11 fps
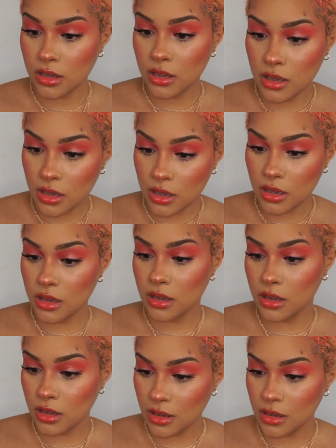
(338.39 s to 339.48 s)
Many
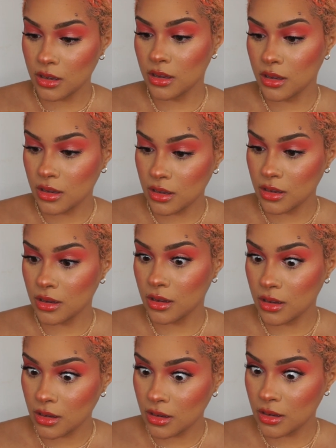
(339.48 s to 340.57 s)
different bitches in the
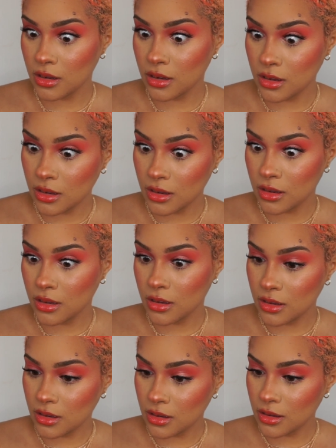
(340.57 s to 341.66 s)
coop. This is how
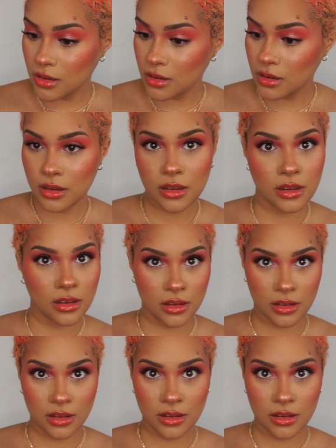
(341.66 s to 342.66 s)
low that a max stoop.